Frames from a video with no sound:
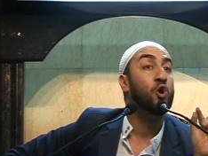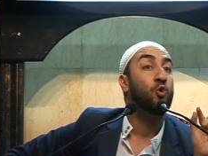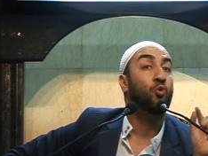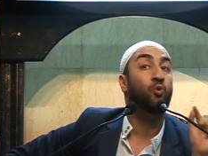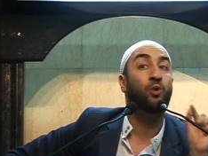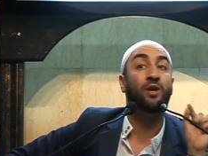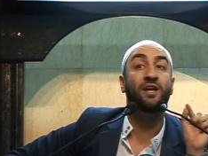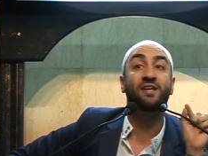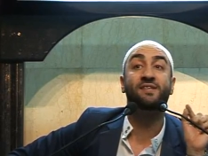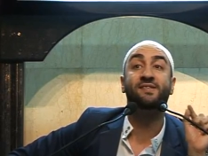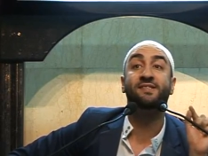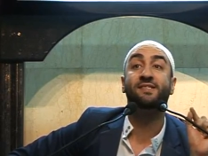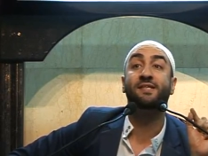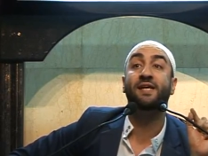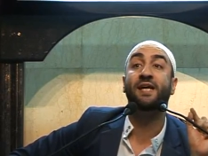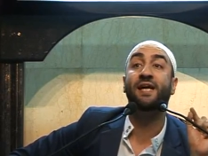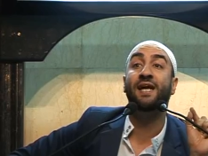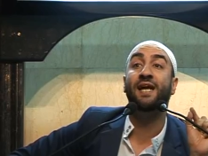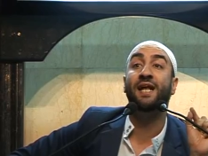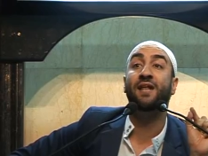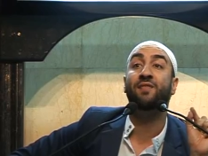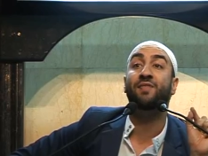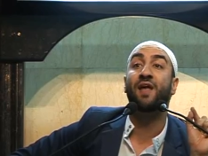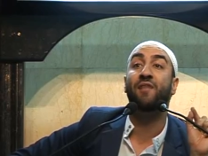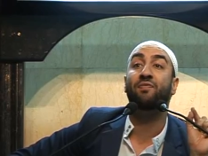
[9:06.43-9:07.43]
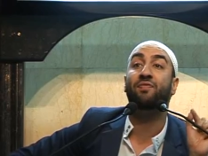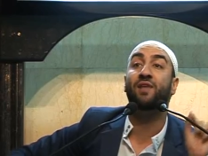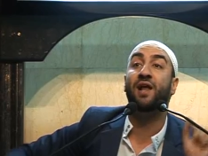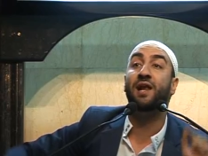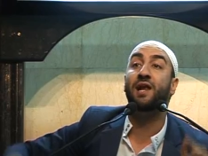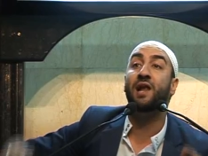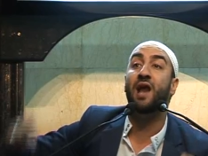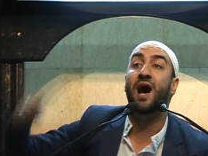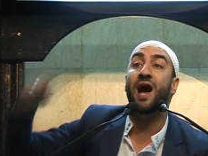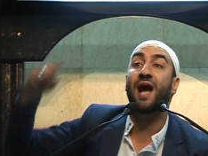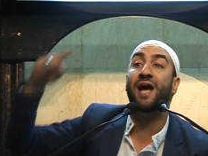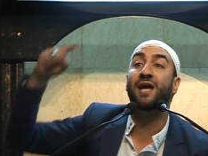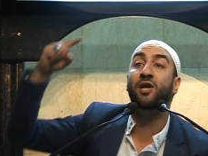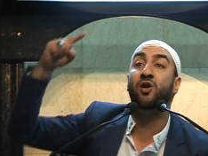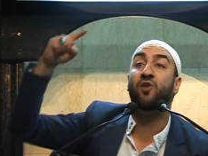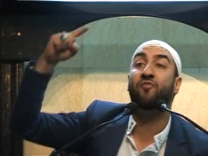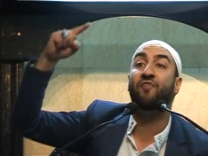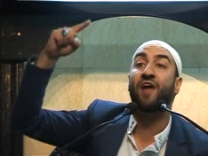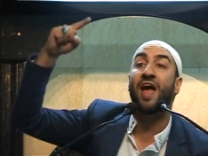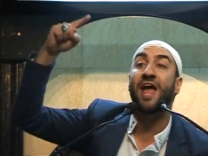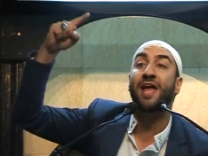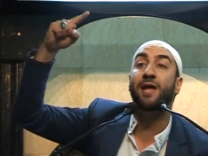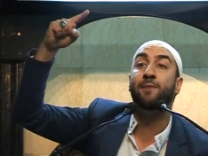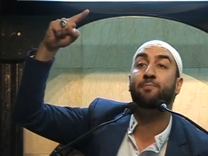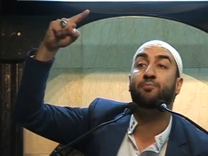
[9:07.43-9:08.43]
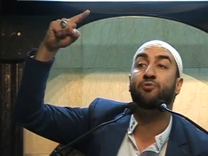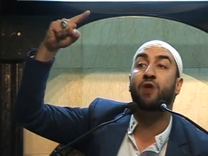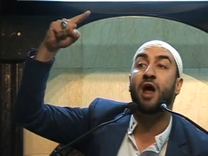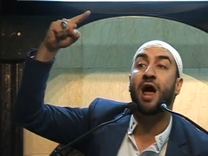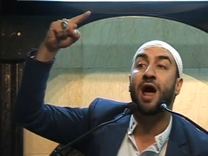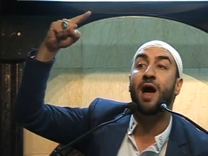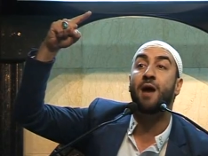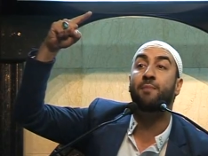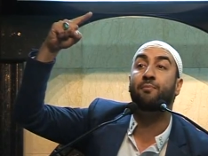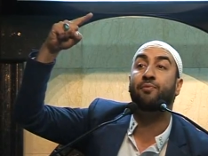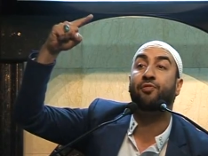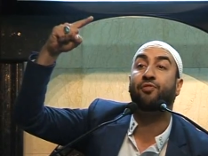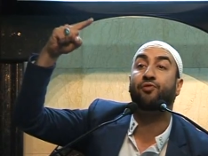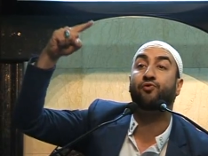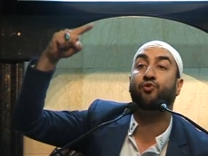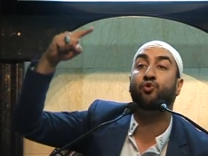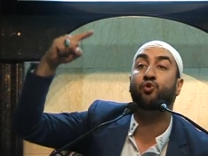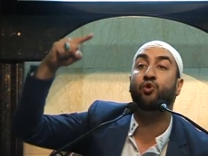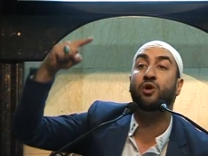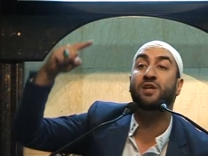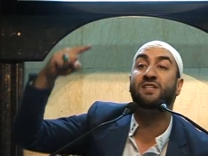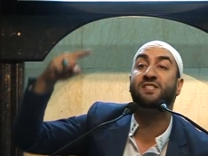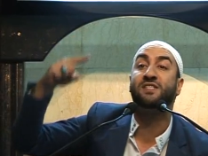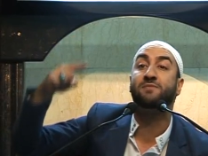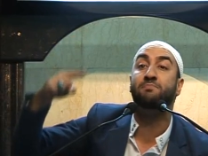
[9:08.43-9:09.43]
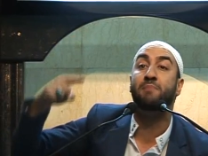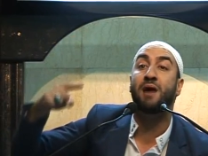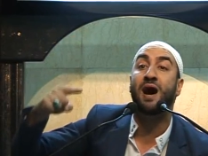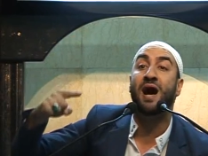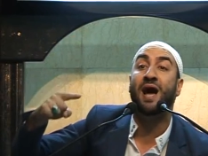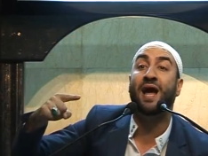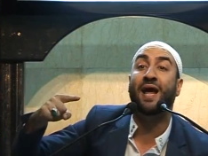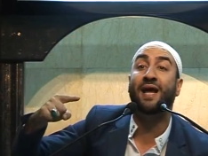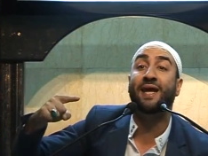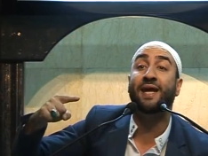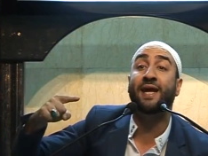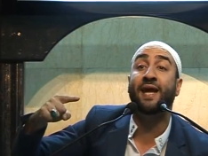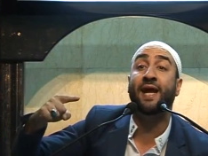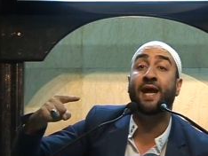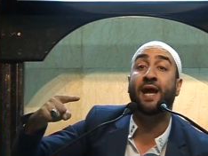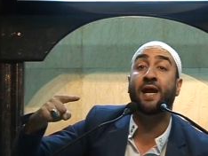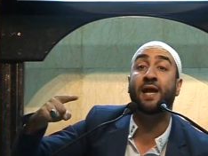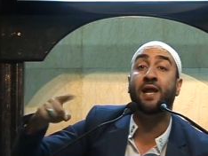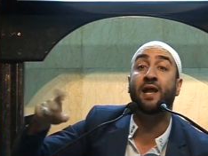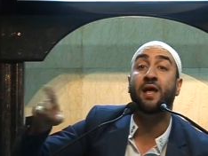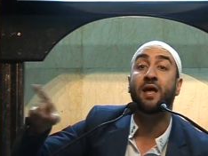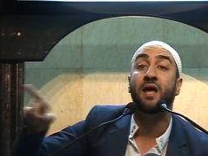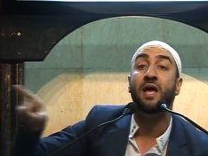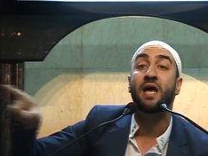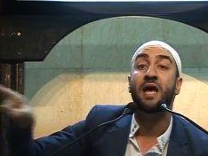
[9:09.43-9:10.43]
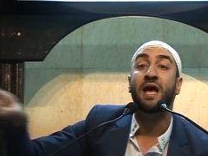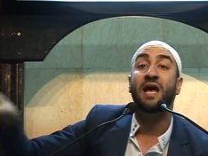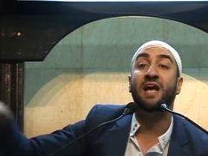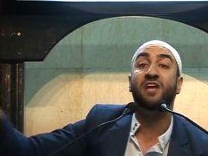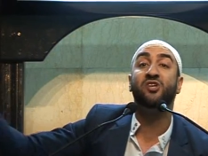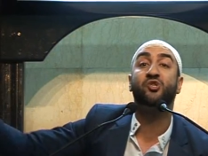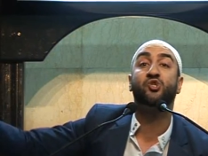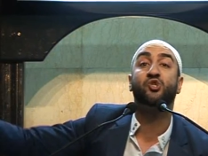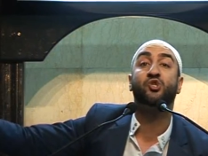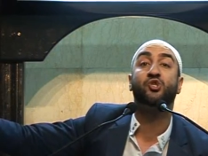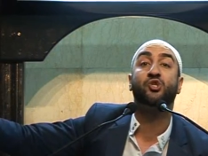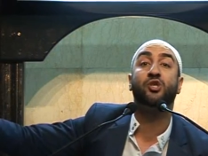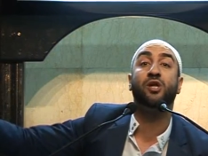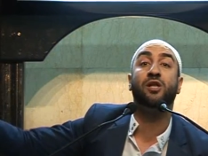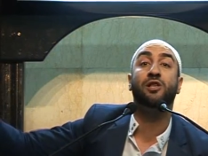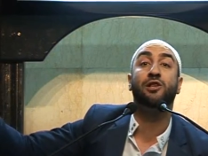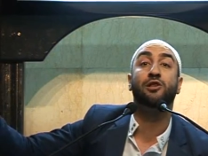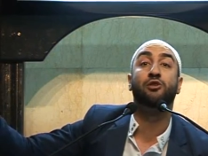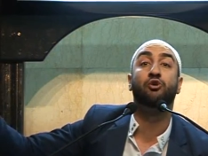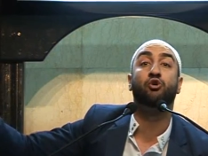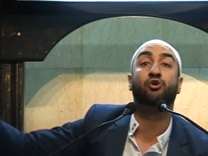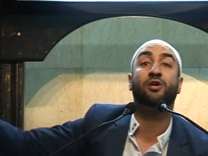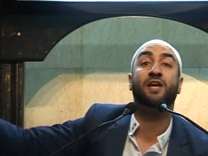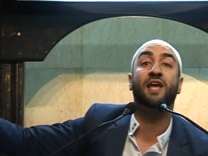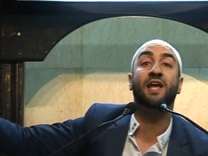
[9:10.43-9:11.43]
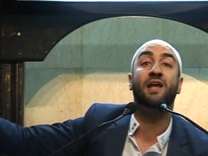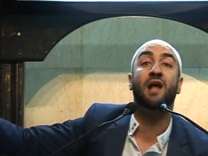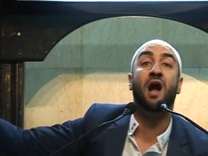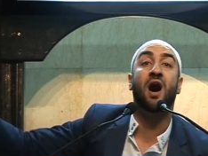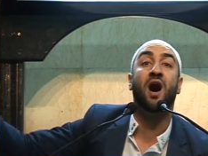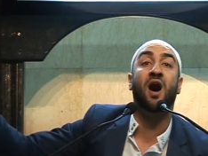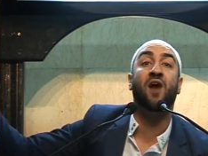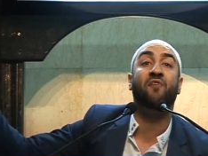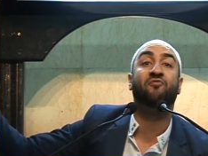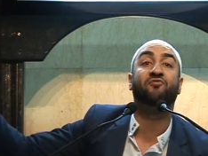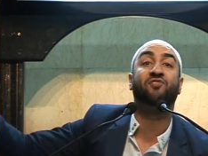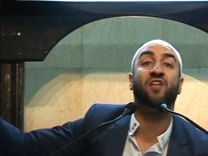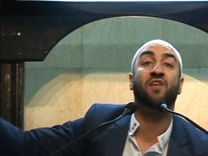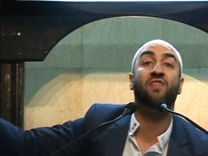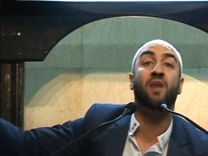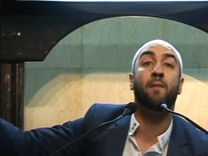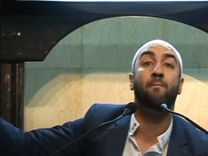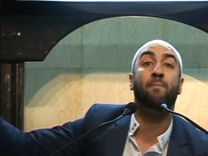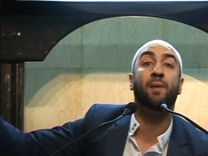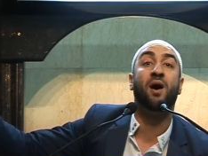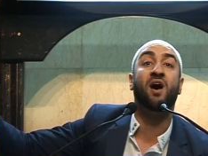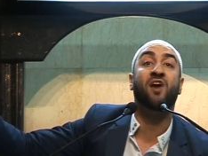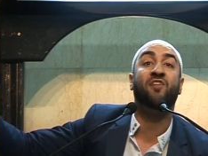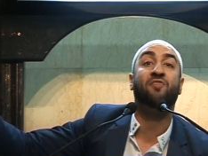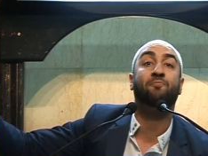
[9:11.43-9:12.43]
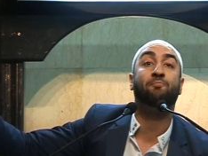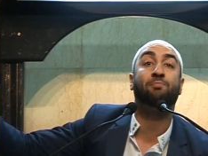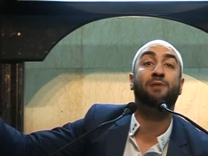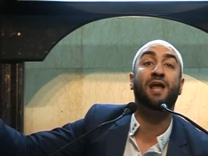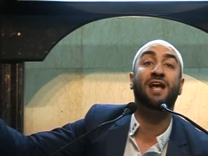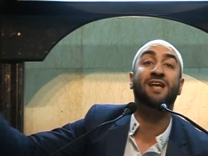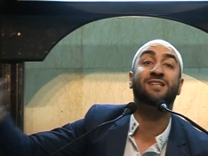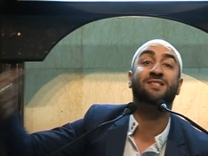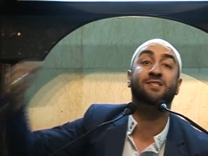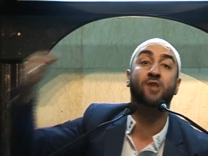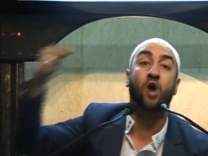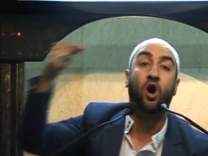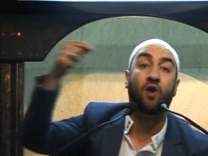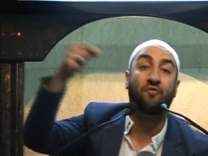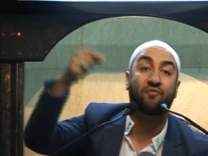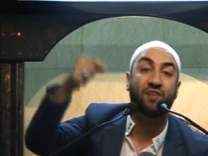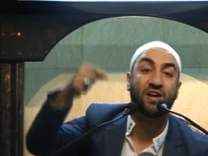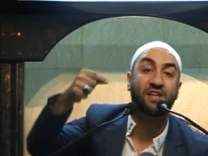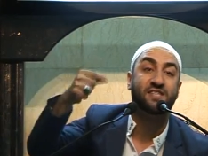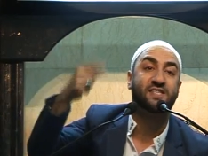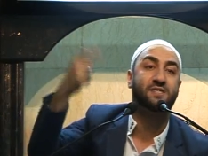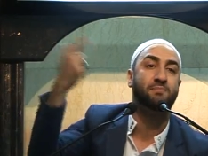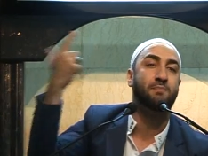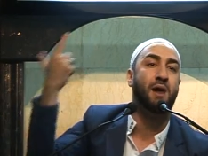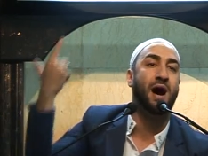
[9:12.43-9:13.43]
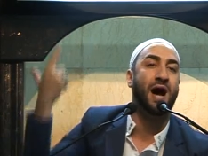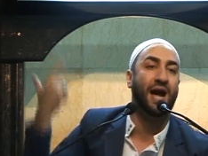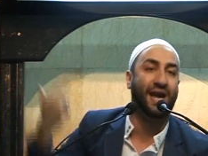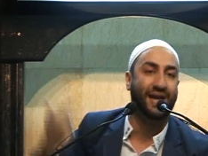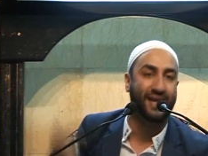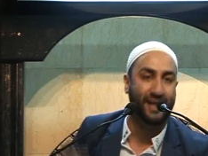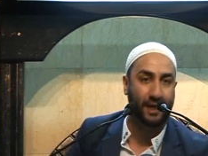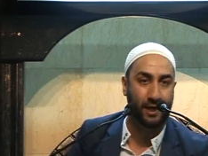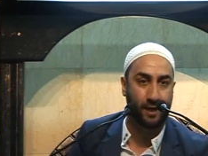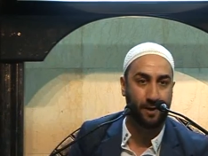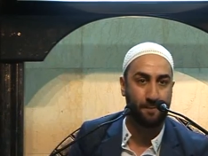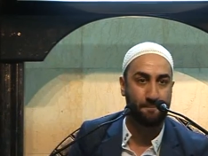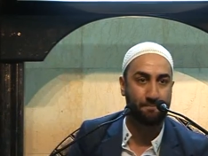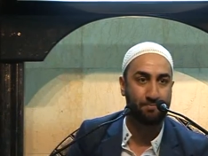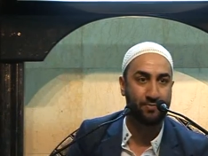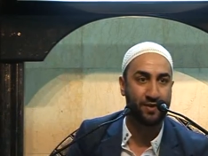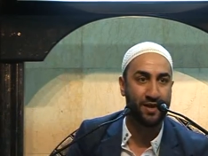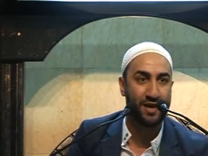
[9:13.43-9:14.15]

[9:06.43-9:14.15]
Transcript: we see that the line of Abraham through Ismail is still looking after the birthplace of Ismail.